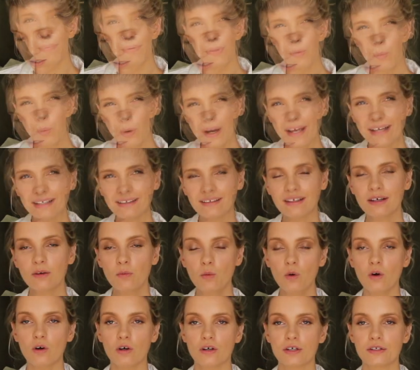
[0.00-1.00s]
But the weird
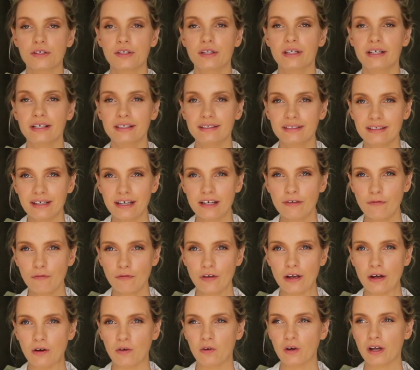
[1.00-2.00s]
thing was that it did
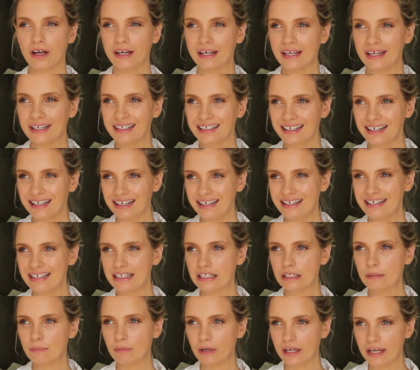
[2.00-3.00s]
feel like it had
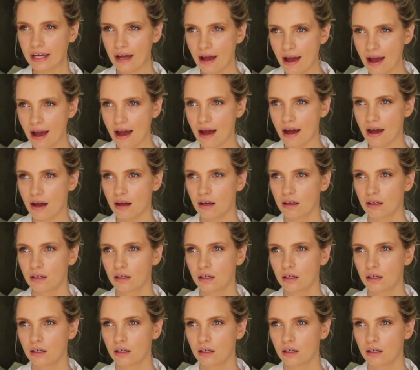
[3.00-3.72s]
cleaned my hair.